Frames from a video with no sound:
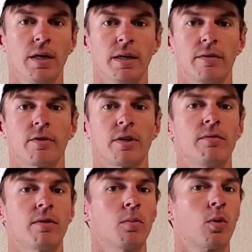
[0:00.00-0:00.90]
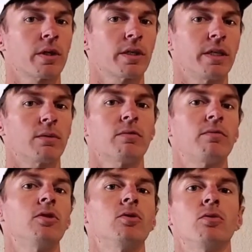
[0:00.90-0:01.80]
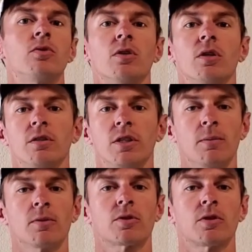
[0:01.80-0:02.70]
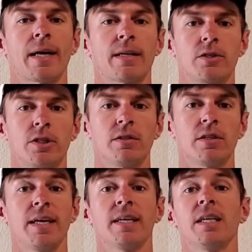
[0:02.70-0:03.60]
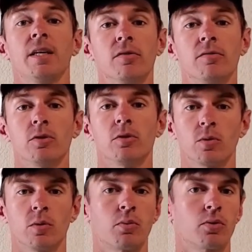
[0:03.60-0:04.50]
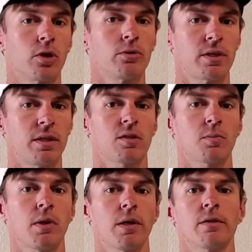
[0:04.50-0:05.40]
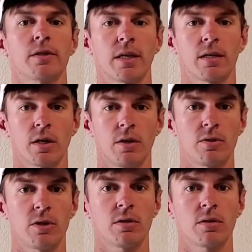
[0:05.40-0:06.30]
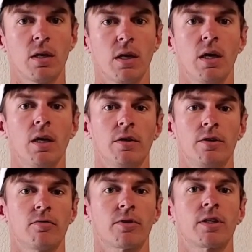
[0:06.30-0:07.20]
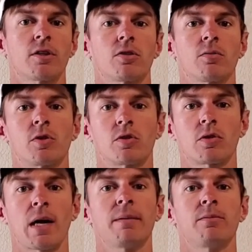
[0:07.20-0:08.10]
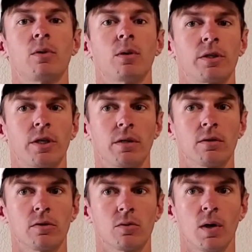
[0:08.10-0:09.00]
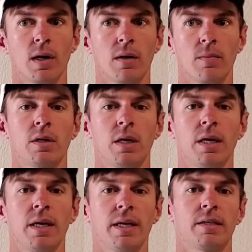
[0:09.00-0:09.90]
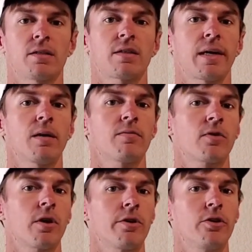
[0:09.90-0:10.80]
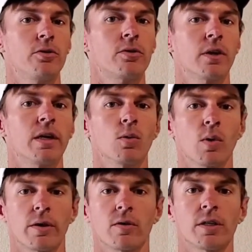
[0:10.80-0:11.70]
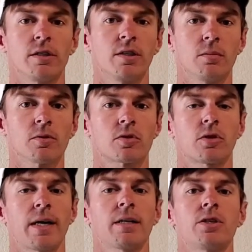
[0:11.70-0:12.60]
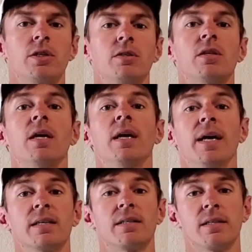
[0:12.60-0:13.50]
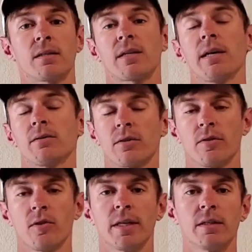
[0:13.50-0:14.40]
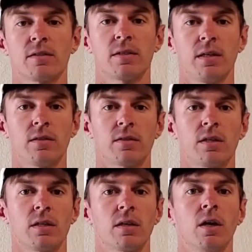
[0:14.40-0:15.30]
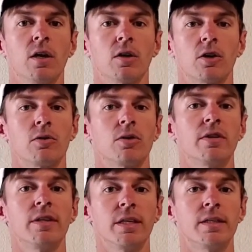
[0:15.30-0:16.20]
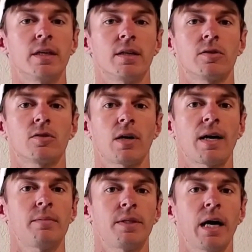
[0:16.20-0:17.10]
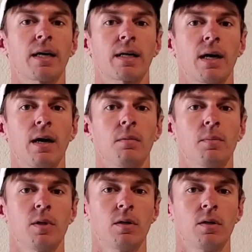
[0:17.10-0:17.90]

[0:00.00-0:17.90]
And for even more gear reviews, double strategies, and interviews with pro tennis players and coaches, don't forget to subscribe to our channel as well and to sign up for our newsletter where you'll get double strategies and discounts on the latest tennis gear, go to thetennistribe.com.